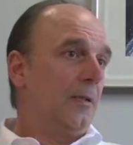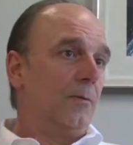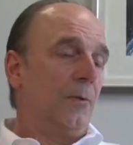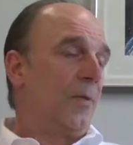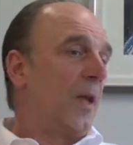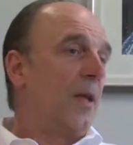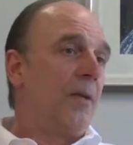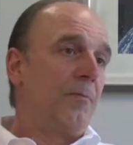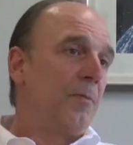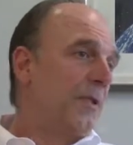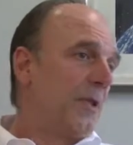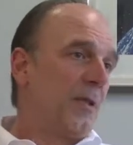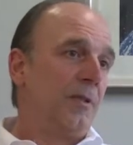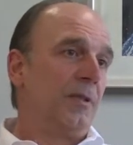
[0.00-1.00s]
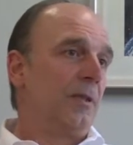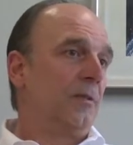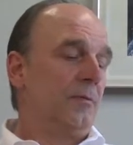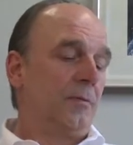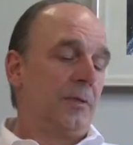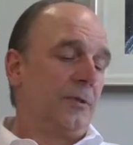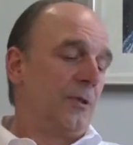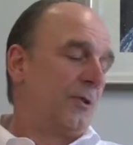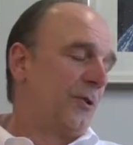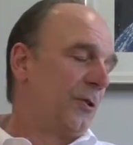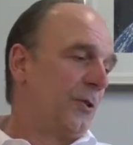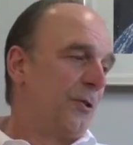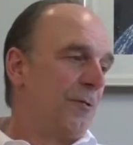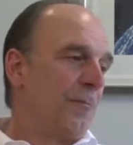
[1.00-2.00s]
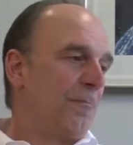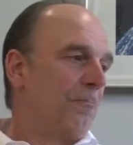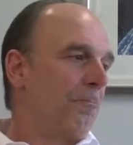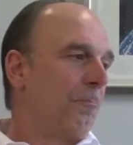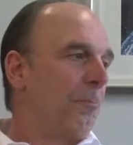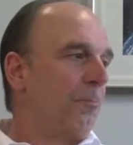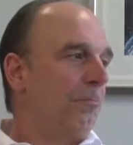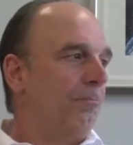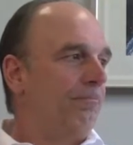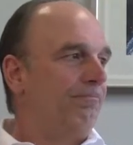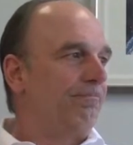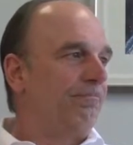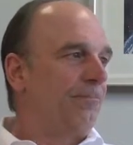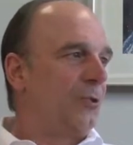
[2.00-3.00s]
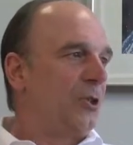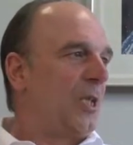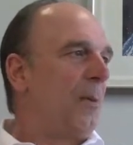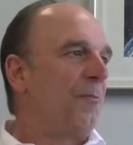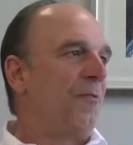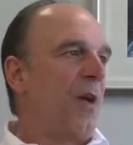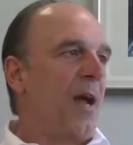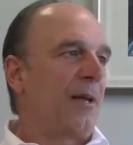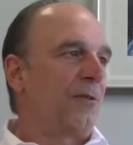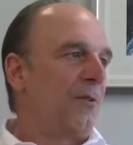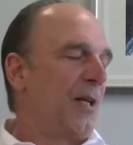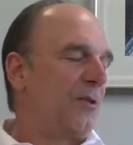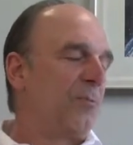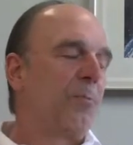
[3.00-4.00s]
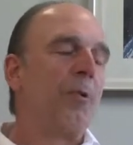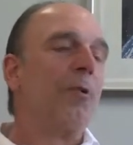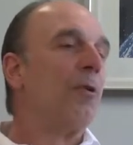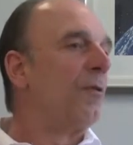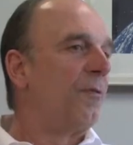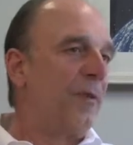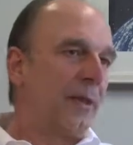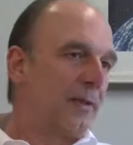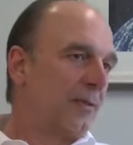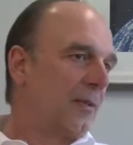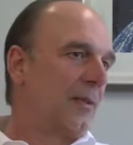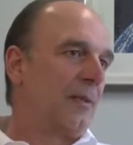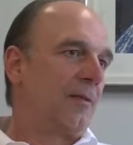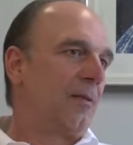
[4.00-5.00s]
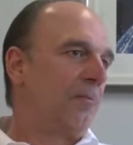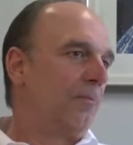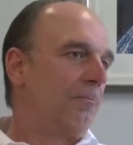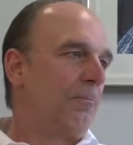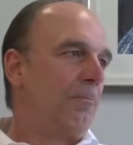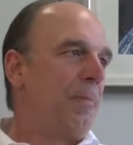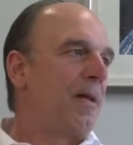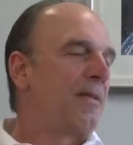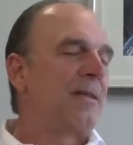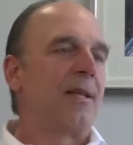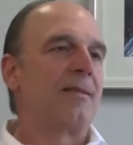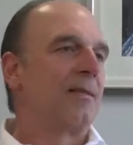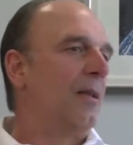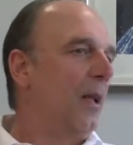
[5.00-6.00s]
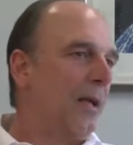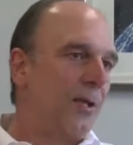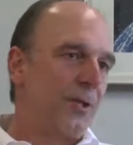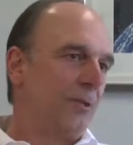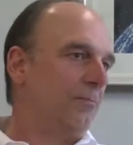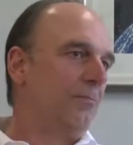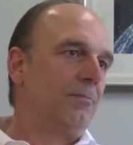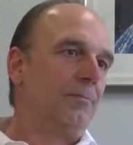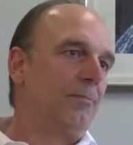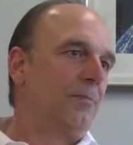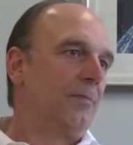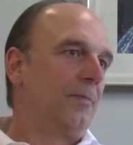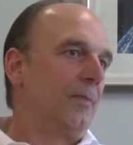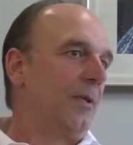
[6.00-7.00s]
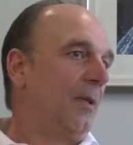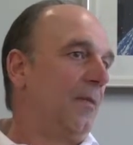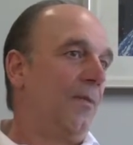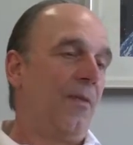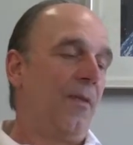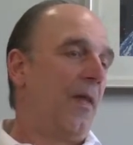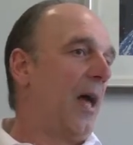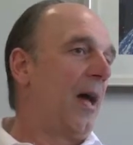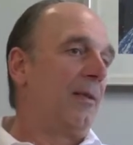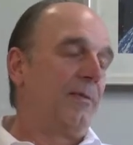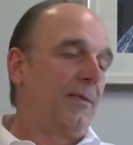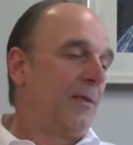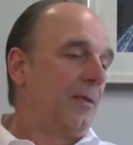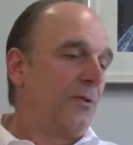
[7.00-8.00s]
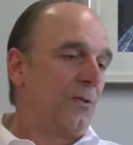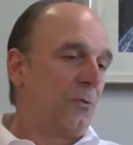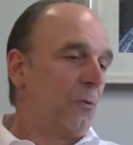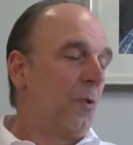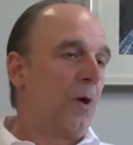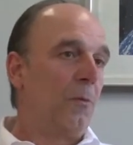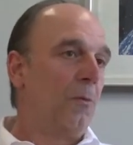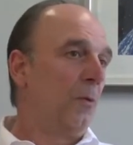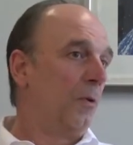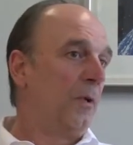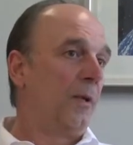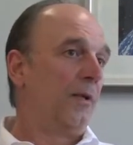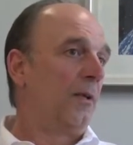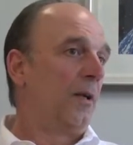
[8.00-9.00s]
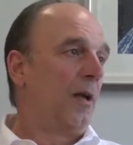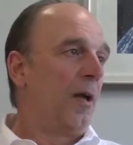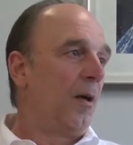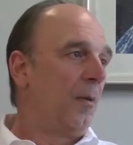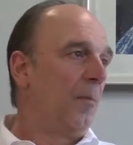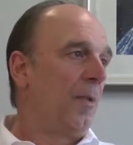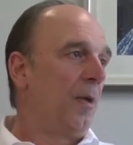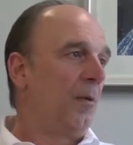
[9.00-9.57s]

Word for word: with any material. There's a certain shape factor that's perfect to get the best isolation. And that is what we're here to help